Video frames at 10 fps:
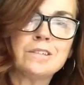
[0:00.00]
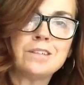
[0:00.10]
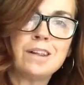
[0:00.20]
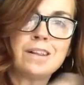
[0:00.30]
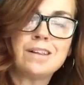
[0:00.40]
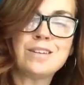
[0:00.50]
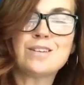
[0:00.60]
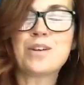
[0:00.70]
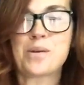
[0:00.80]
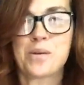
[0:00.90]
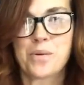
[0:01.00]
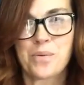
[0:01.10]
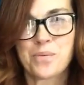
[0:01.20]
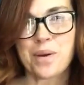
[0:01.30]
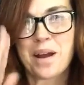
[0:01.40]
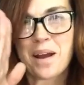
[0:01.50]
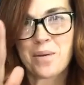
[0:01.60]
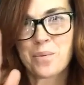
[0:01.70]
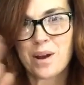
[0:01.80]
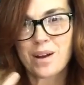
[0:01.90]
So I am going to draw this on
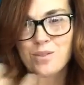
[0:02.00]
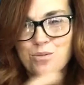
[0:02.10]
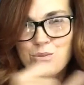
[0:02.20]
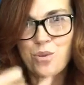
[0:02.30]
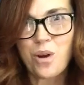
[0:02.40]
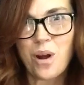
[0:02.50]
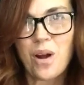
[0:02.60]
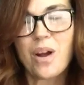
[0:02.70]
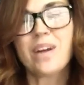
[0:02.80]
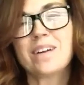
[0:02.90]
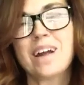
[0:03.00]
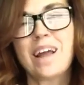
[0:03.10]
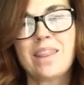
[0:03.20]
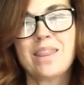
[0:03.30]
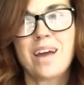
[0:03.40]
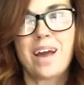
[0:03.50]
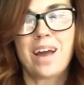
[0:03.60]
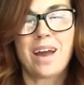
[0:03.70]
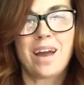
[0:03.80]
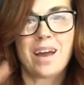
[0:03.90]
here and then fix it after I stop the
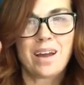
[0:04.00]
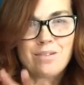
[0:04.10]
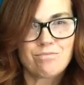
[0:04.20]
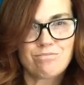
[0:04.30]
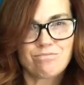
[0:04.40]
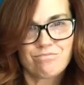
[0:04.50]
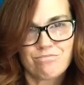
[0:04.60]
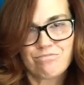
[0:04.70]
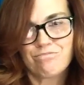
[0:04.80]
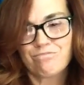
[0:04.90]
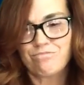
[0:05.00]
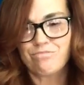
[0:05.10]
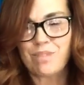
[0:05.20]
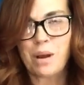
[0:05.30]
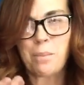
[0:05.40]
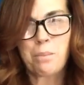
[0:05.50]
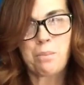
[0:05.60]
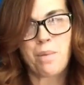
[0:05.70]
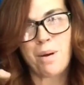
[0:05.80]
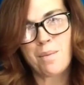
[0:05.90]
video, because it'll probably be a little bit
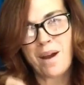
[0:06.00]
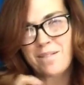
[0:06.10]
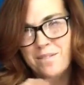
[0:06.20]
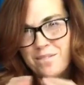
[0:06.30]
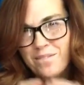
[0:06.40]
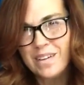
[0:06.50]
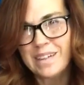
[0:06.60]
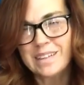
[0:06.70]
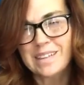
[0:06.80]
wonky once I look at it.